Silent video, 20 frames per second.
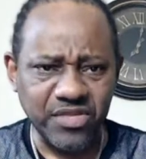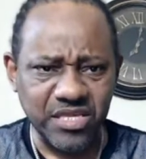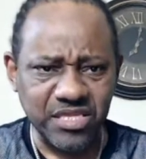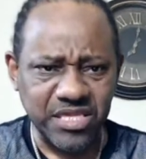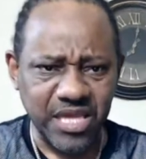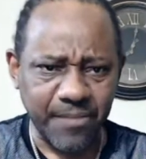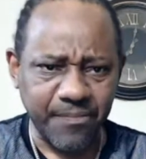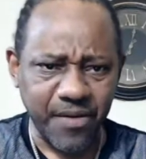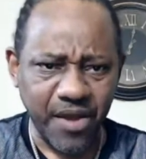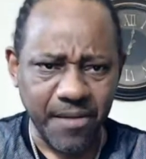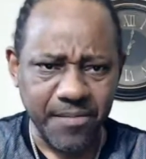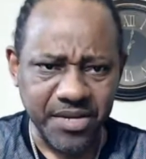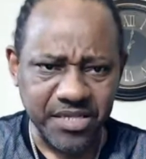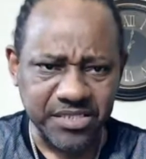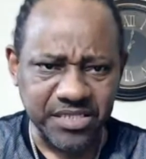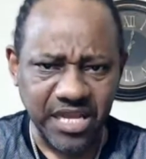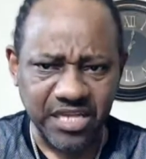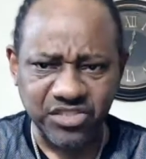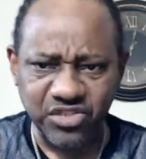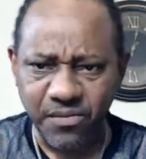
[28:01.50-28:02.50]
should say, Prime
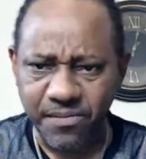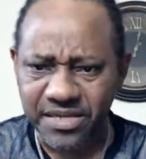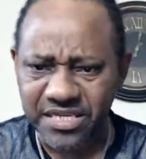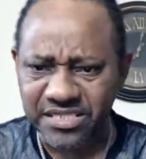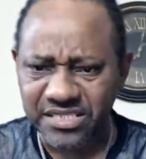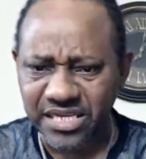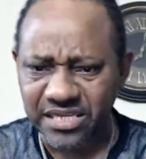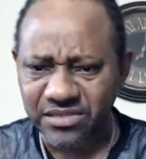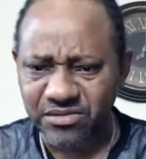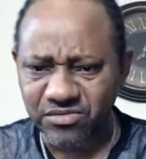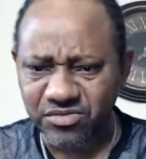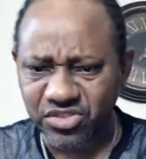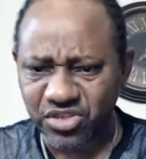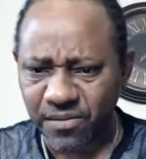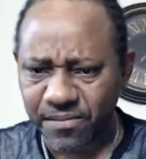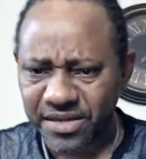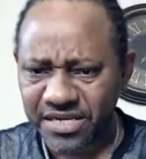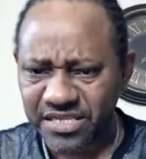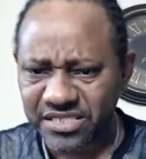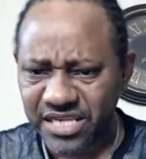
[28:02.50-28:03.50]
Minister, somebody
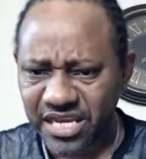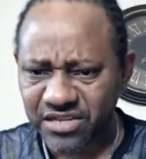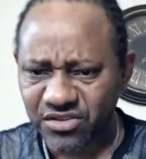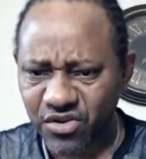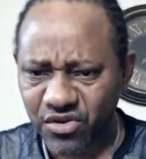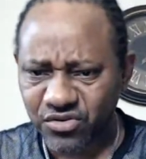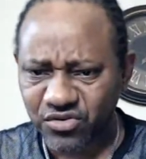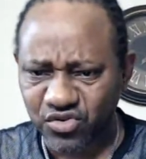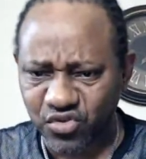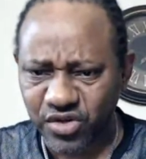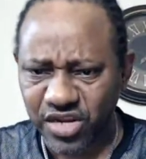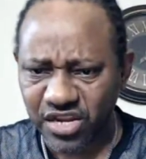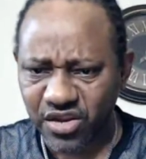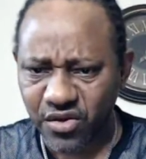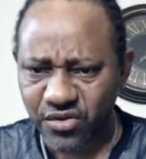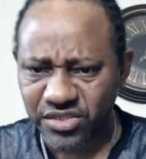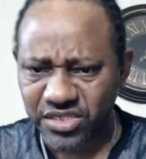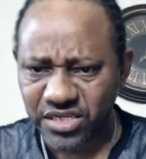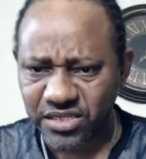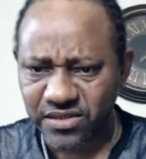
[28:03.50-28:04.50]
say, don't today,
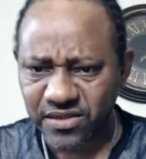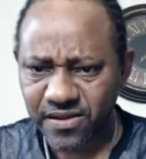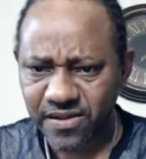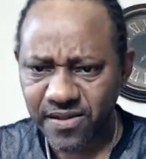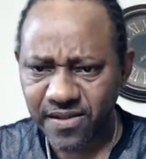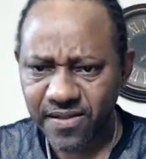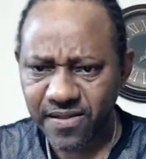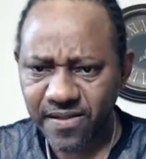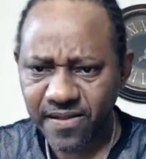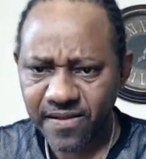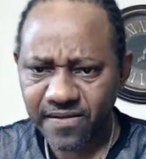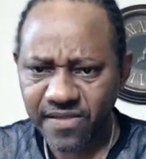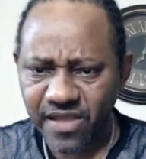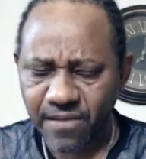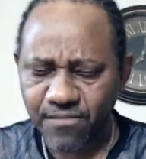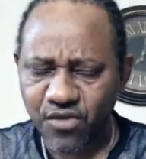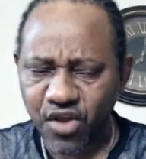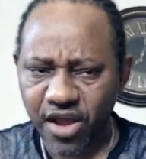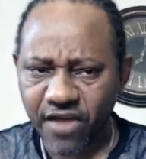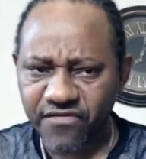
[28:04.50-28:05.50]
don't it?
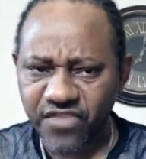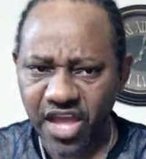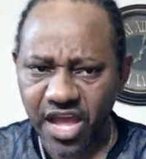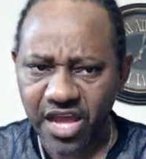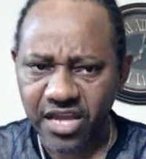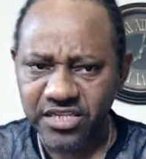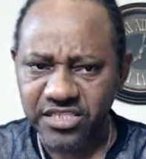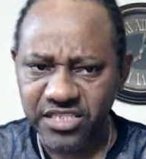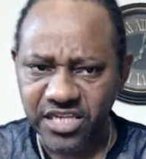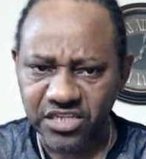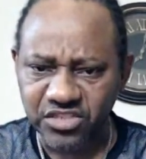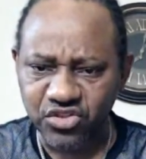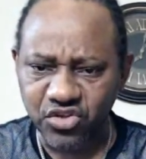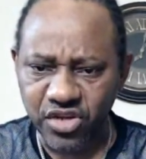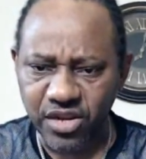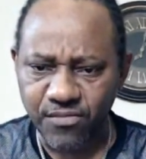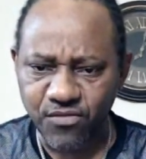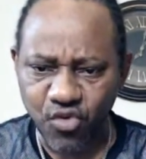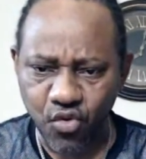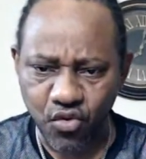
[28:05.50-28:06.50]
Them don't have the access, so
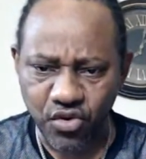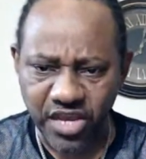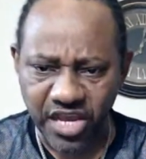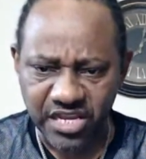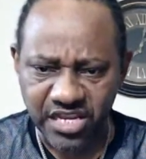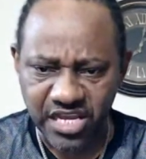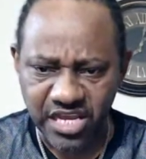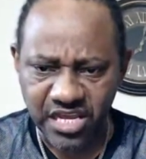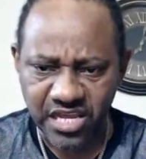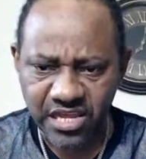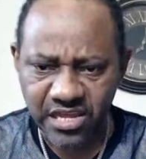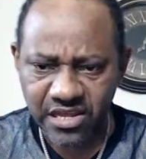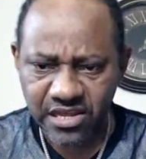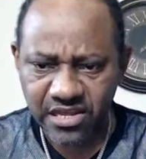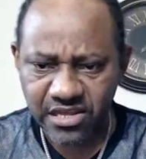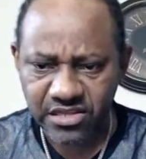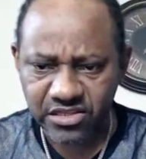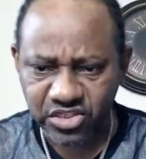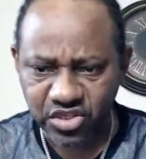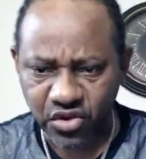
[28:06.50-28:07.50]
them don't get the
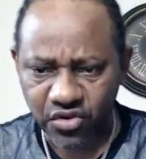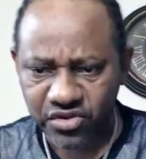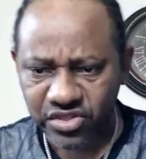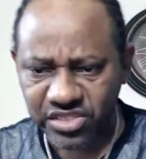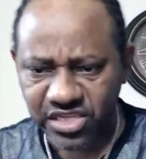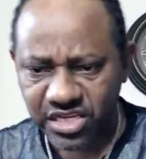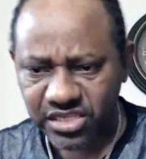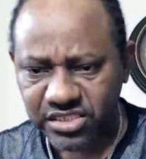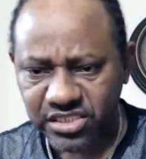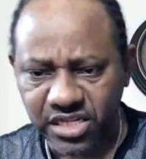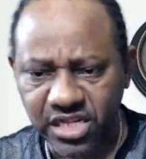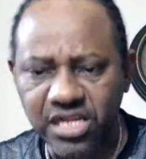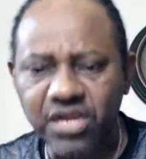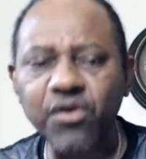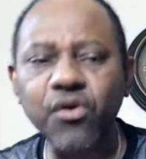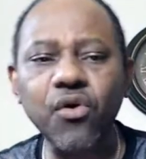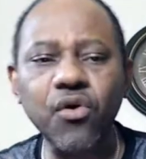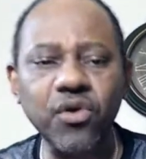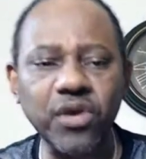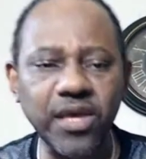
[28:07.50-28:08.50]
certain things clear,
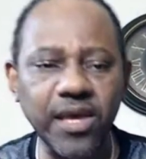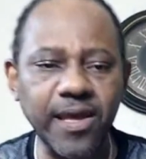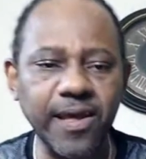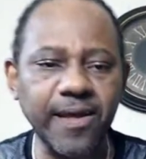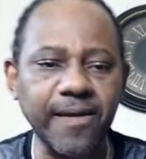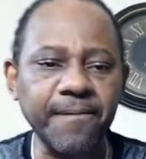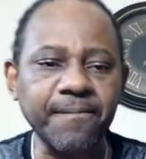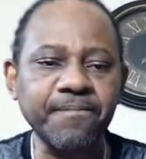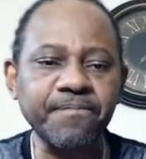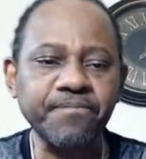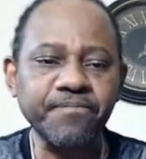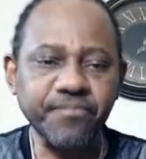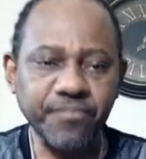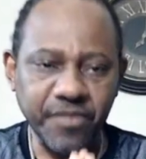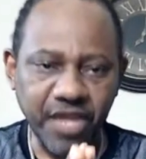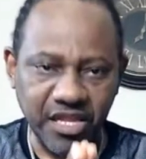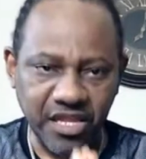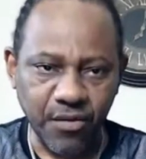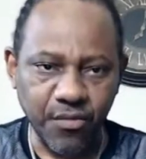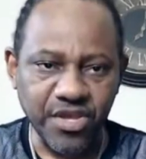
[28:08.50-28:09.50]
okay.
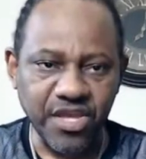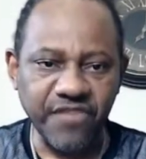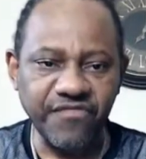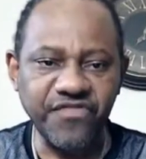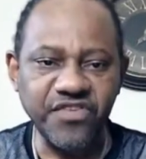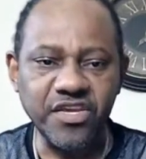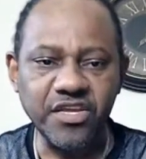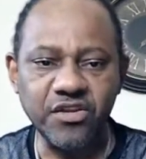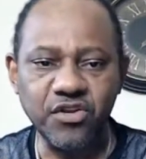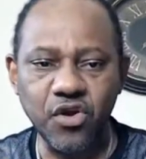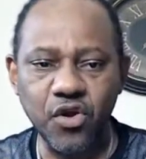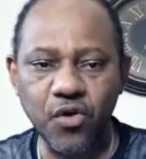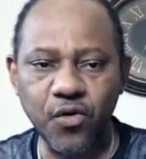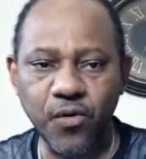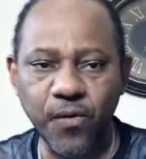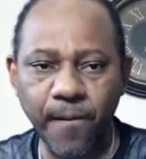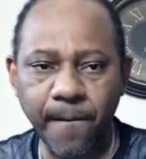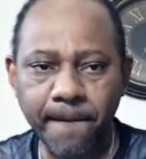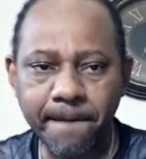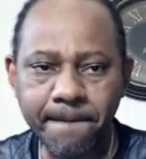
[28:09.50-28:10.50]
That's how you feel
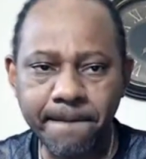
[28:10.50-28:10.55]
now.